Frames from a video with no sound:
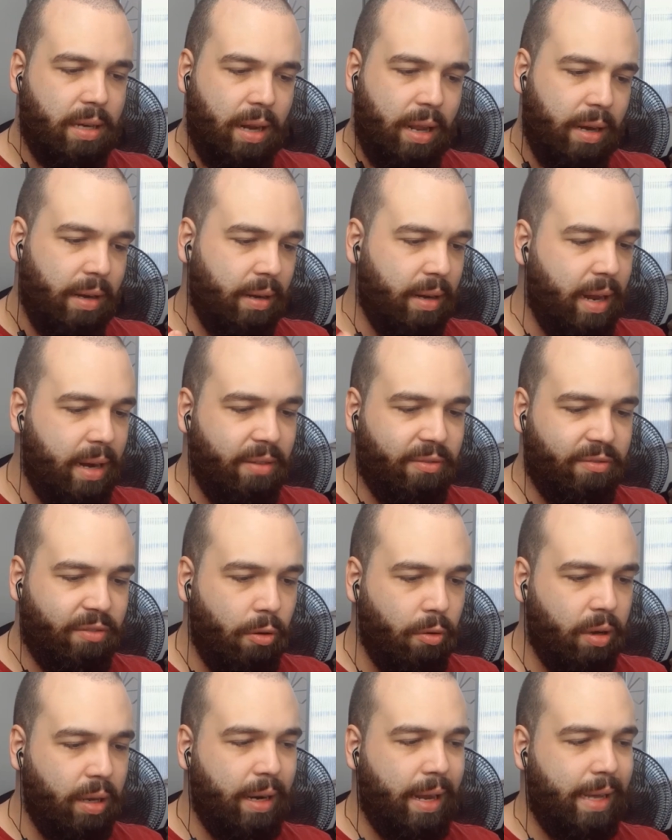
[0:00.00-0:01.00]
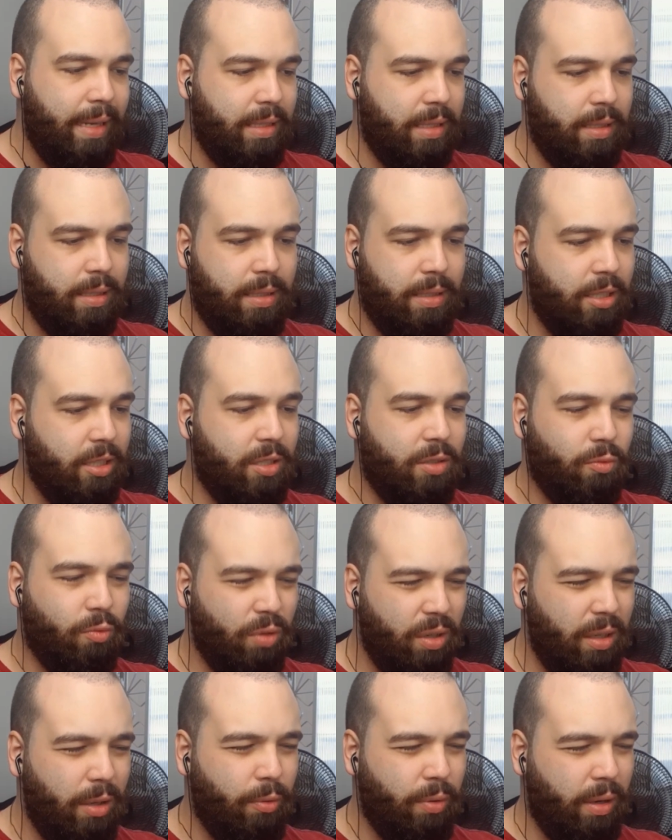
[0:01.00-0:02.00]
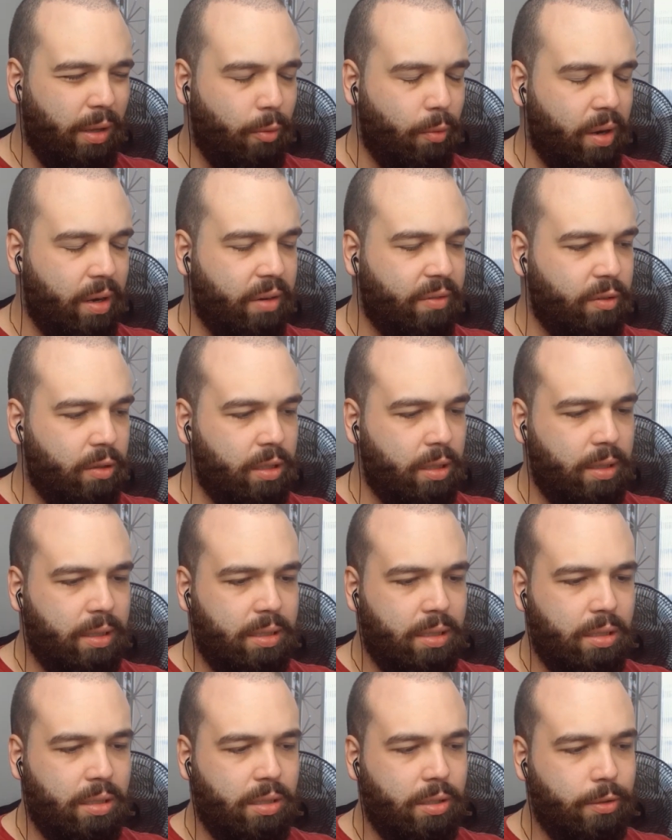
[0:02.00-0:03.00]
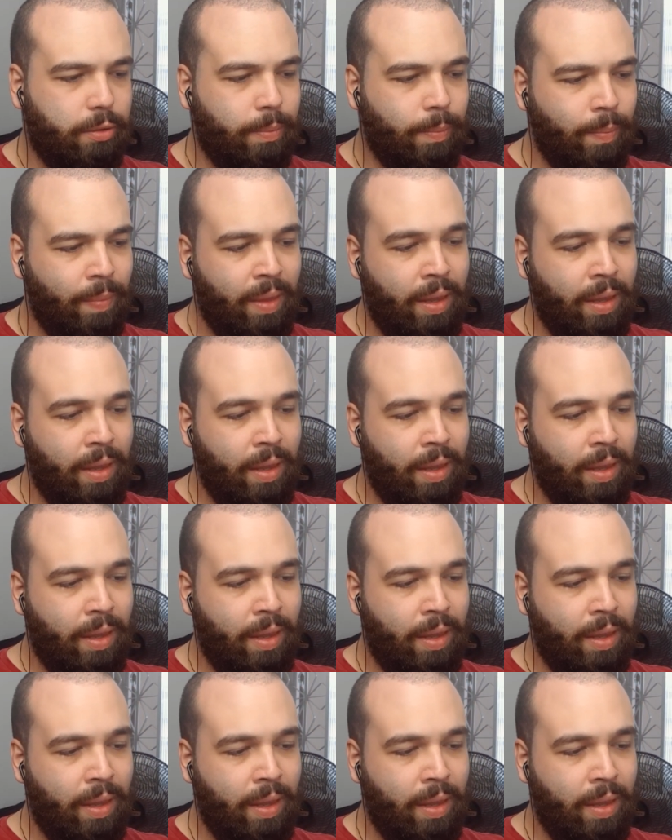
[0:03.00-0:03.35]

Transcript: and, and kind of vocalizes is just really, really wonderful to listen to.